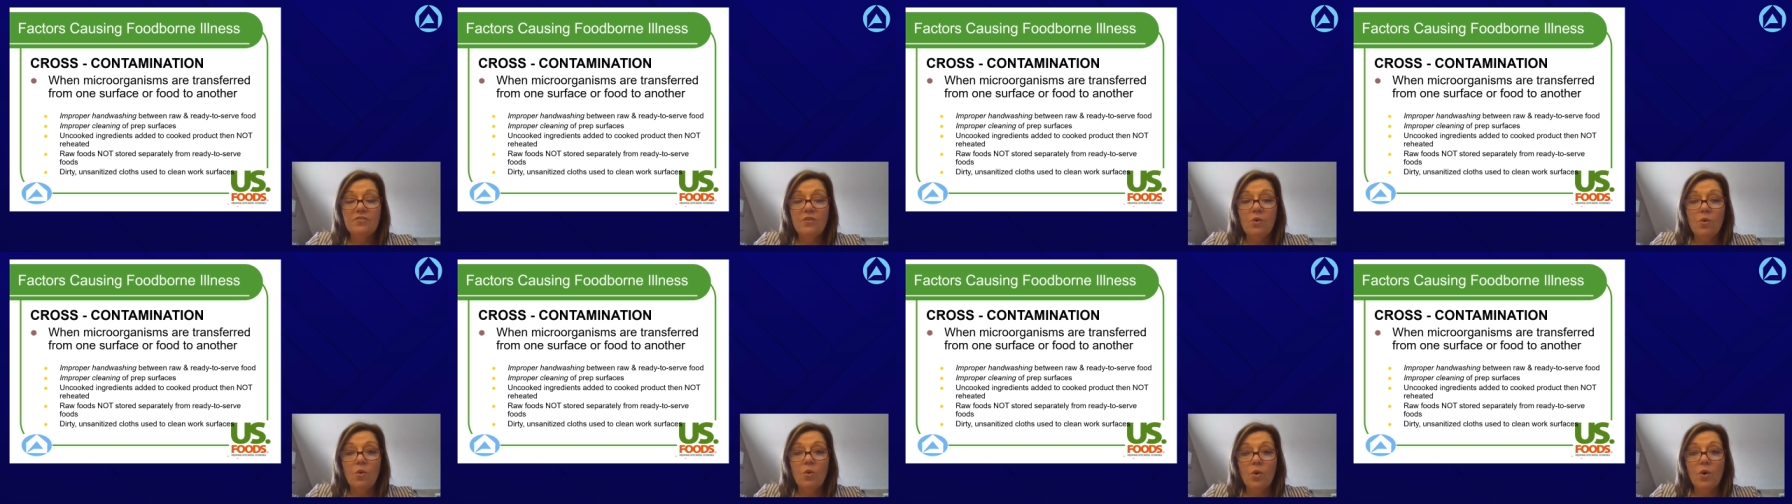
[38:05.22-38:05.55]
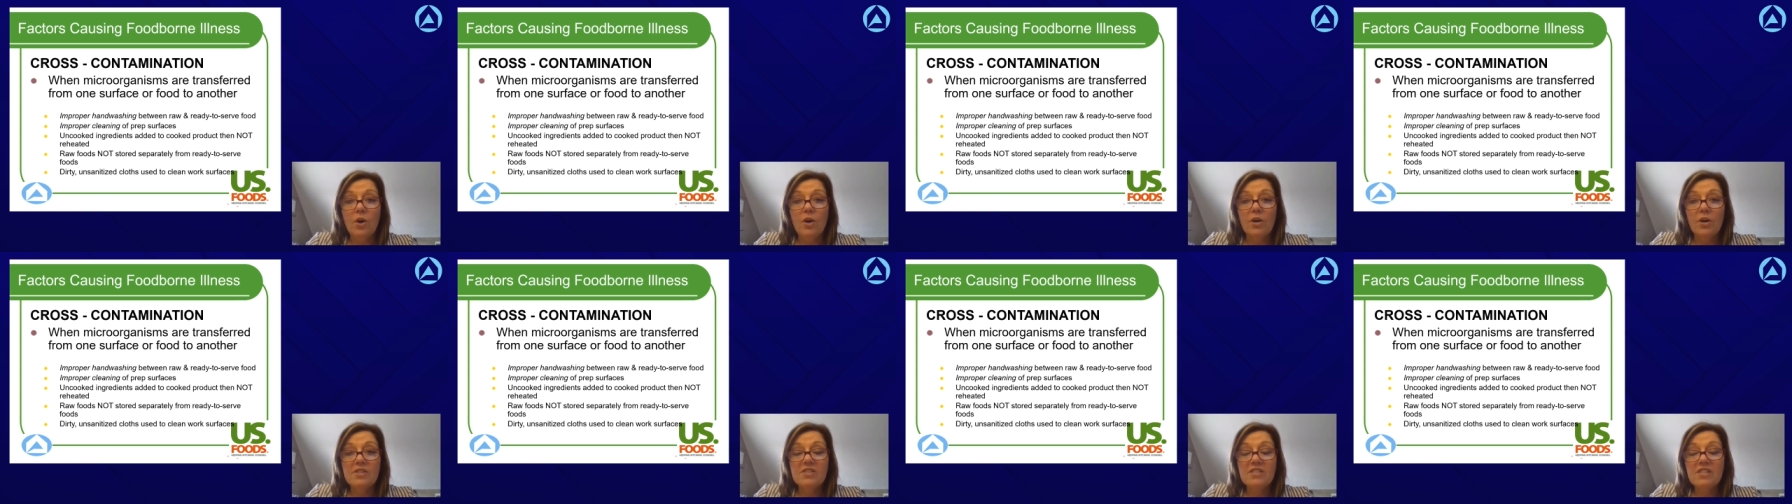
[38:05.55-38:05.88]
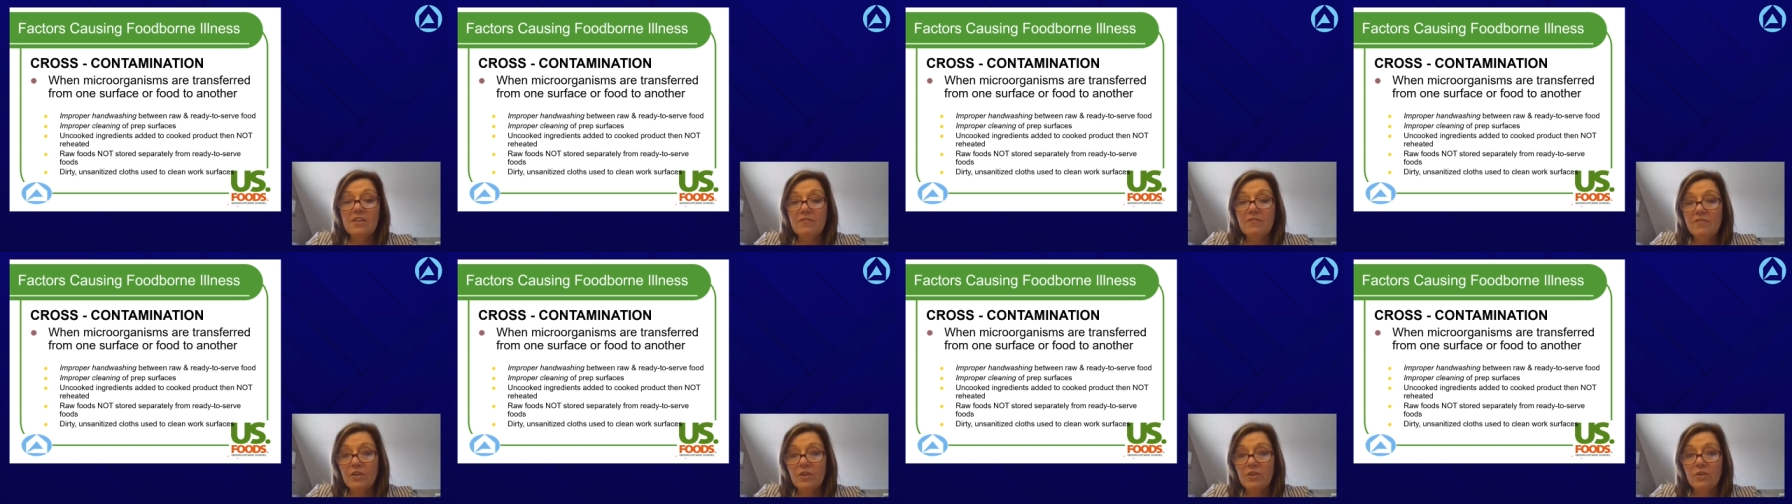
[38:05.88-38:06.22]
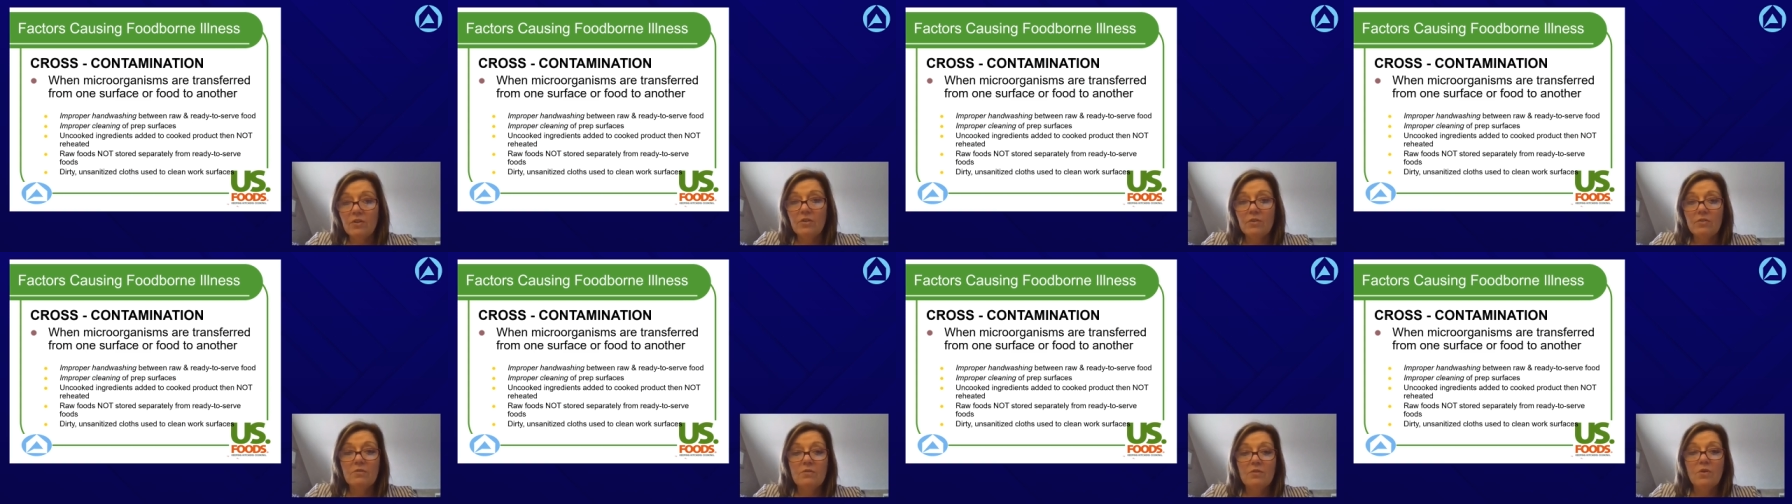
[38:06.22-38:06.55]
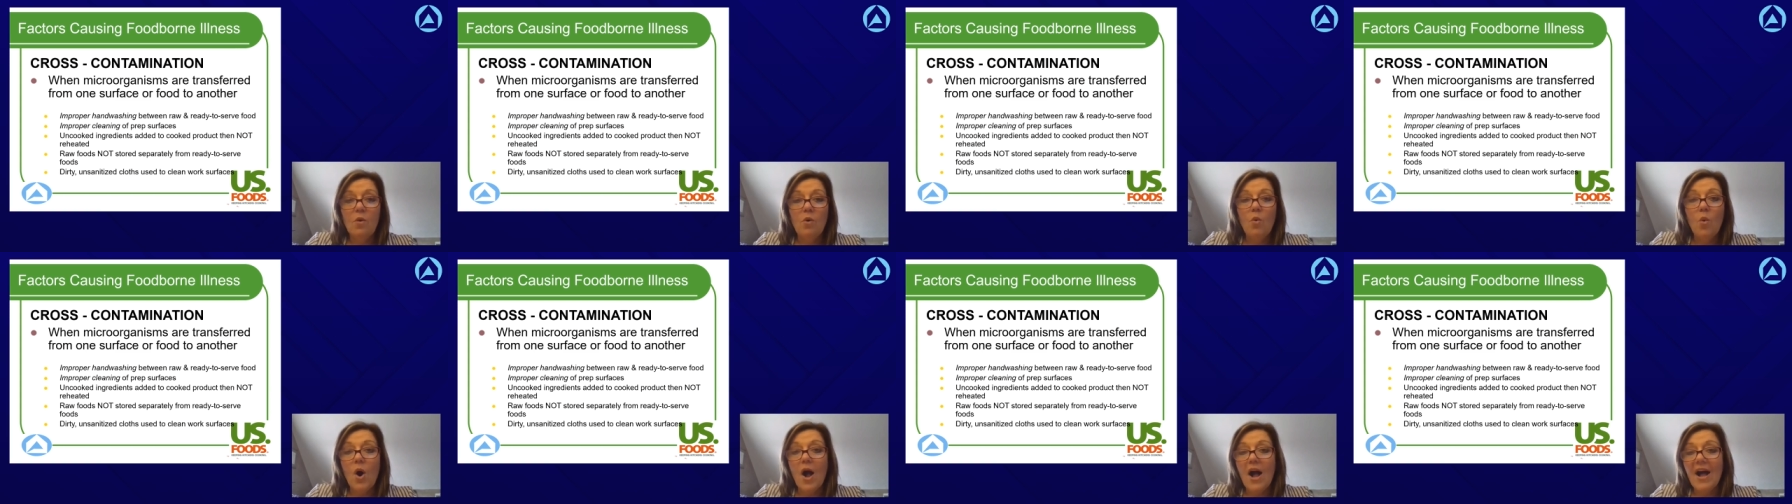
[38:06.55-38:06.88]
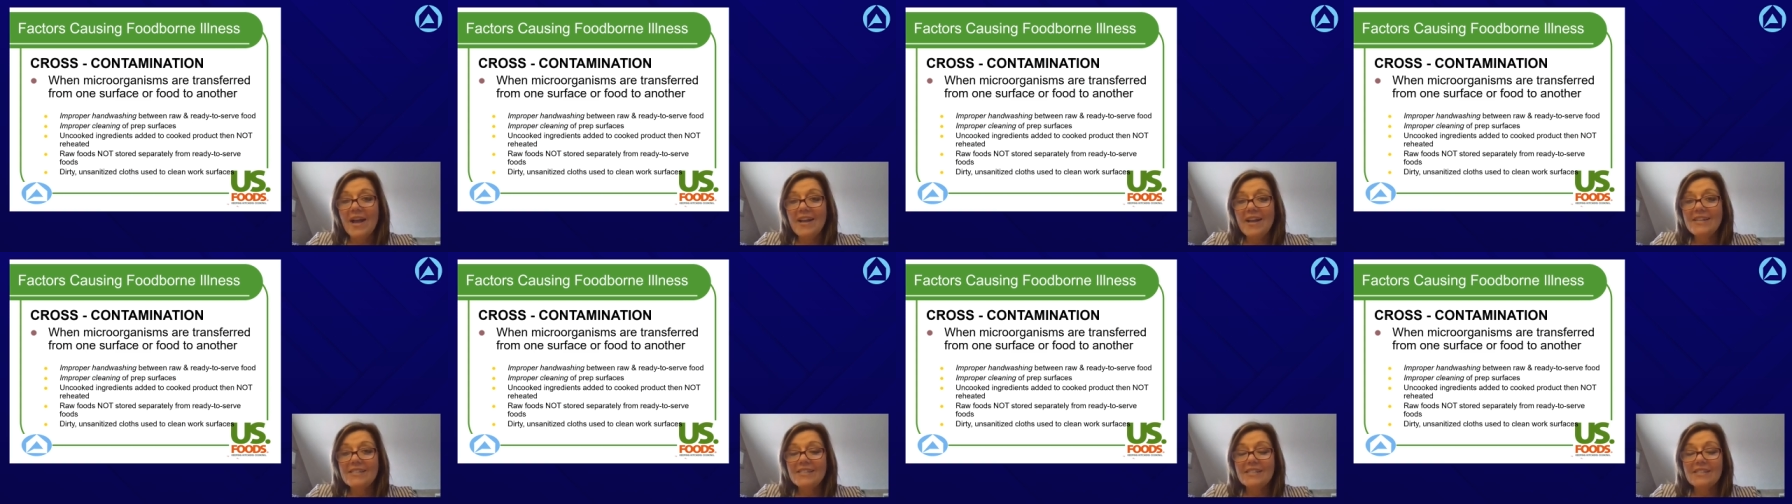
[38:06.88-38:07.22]
for seafood.
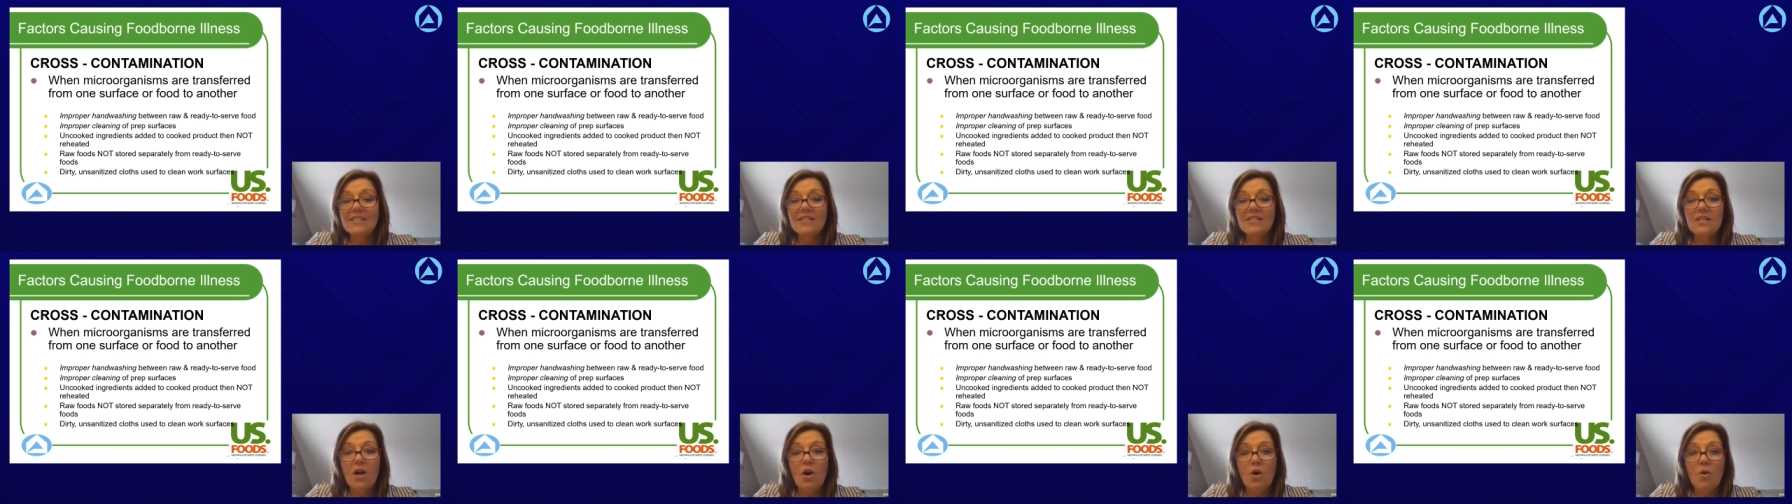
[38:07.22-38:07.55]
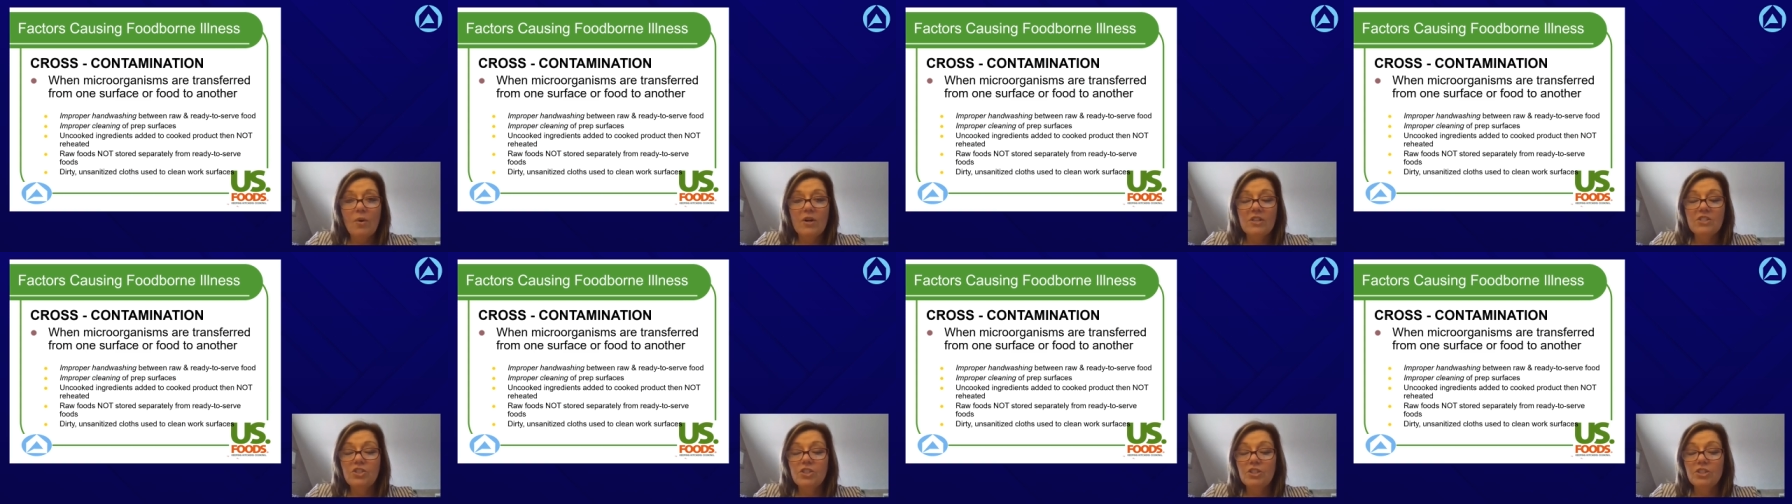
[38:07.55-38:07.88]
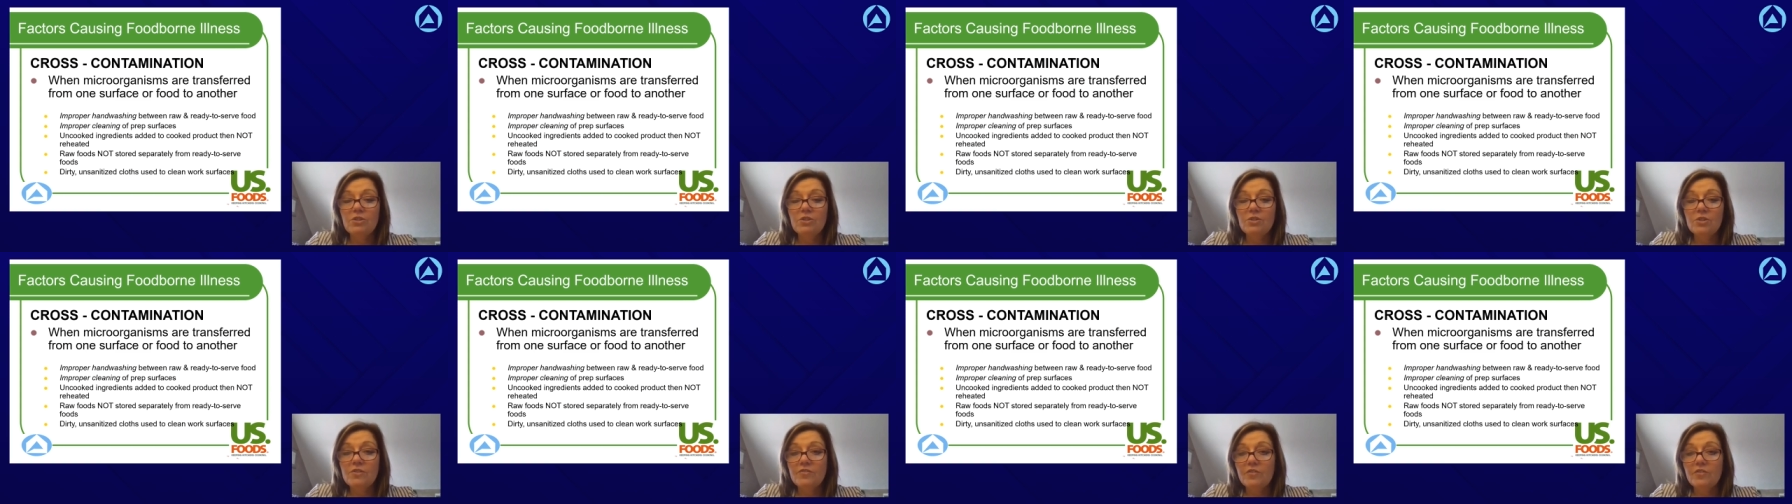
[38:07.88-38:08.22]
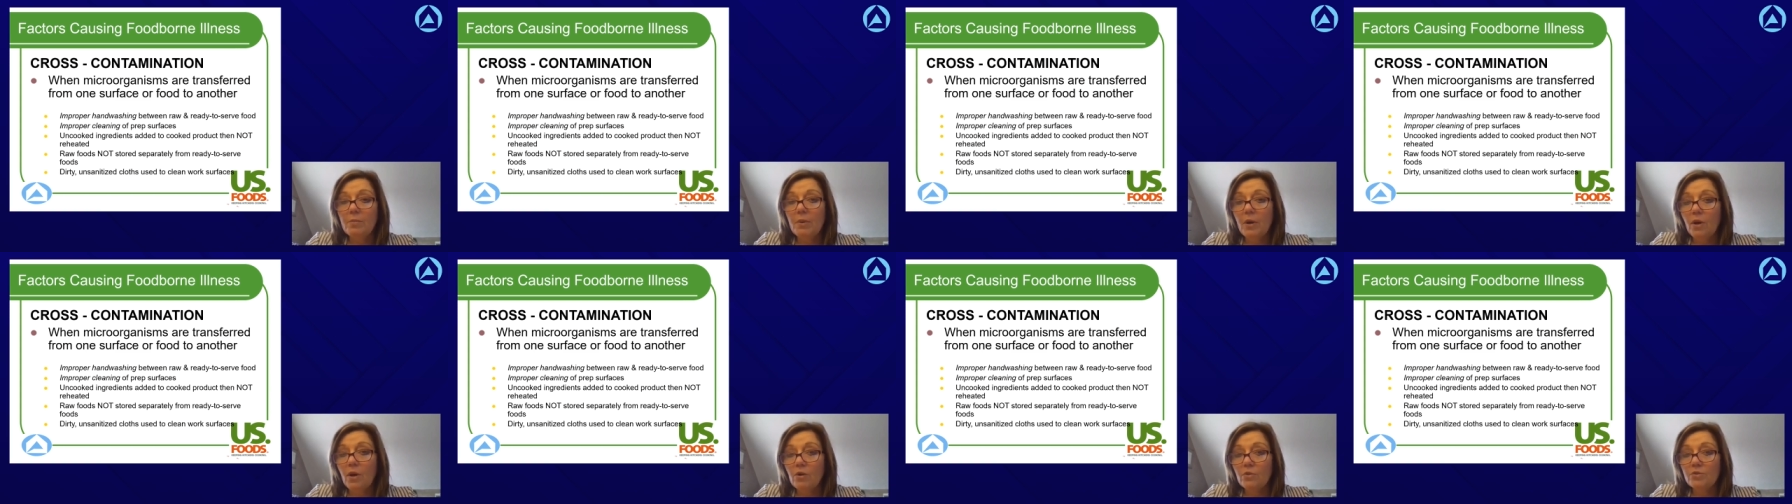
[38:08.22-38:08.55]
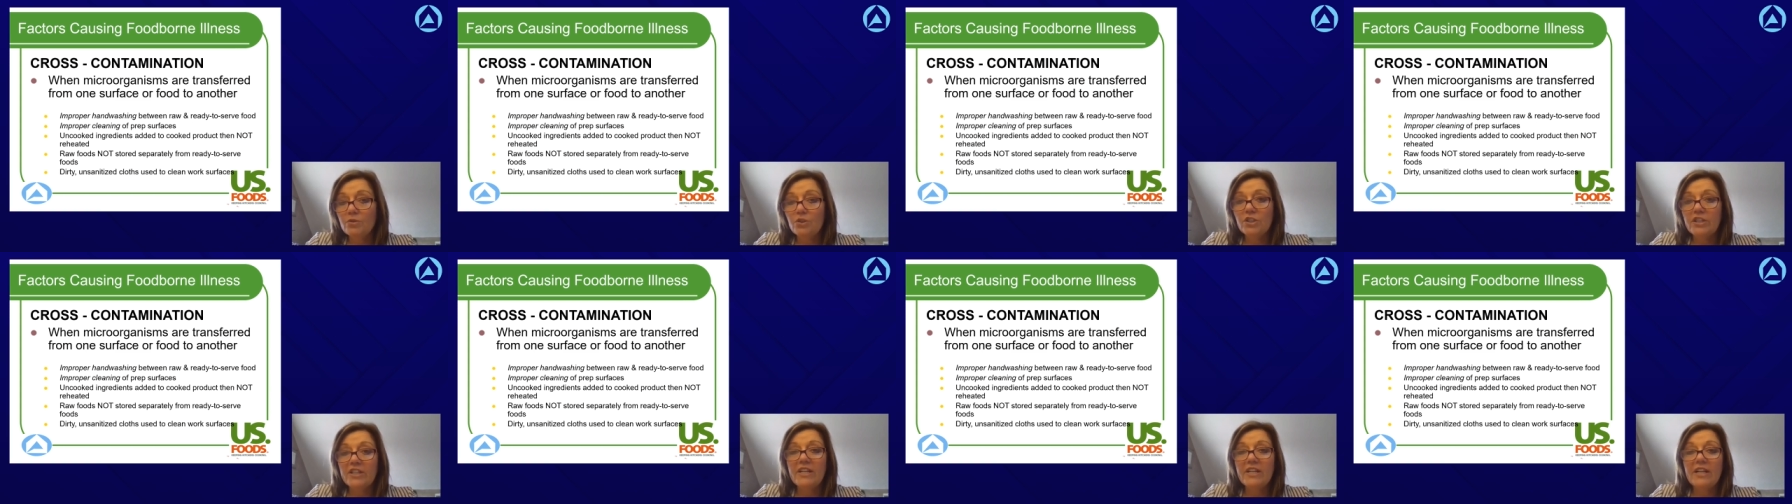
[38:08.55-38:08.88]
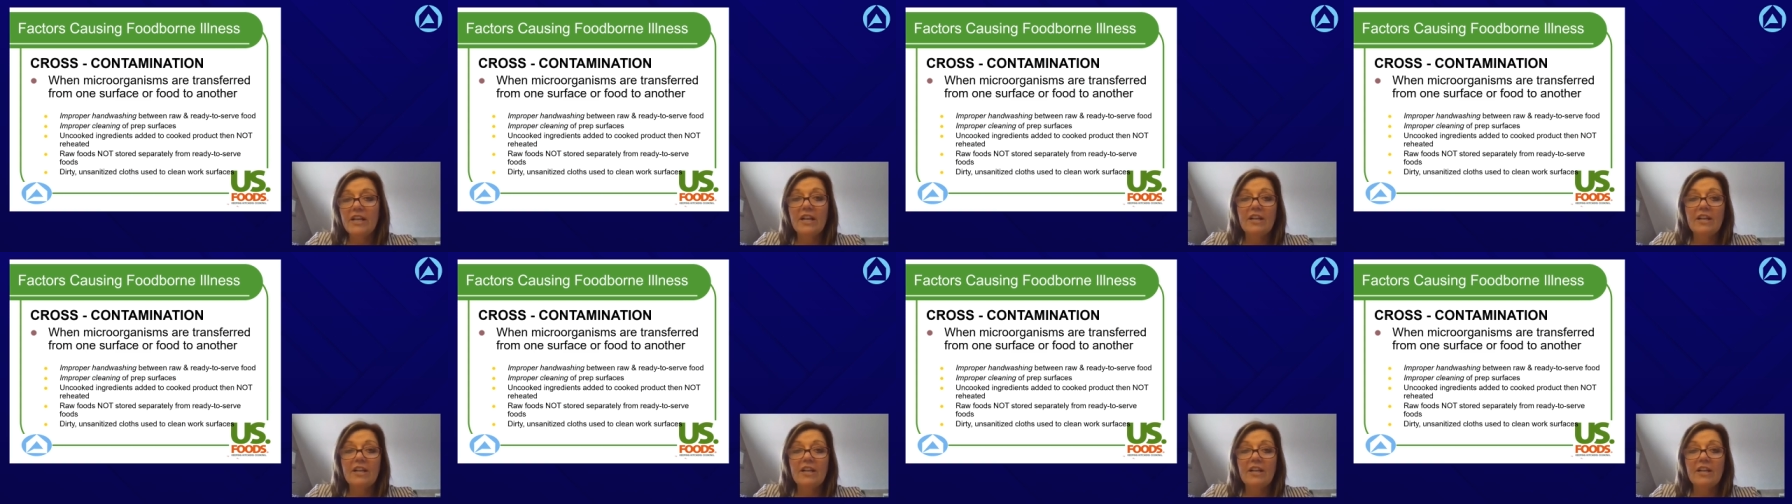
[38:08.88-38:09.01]
White is always used for poultry,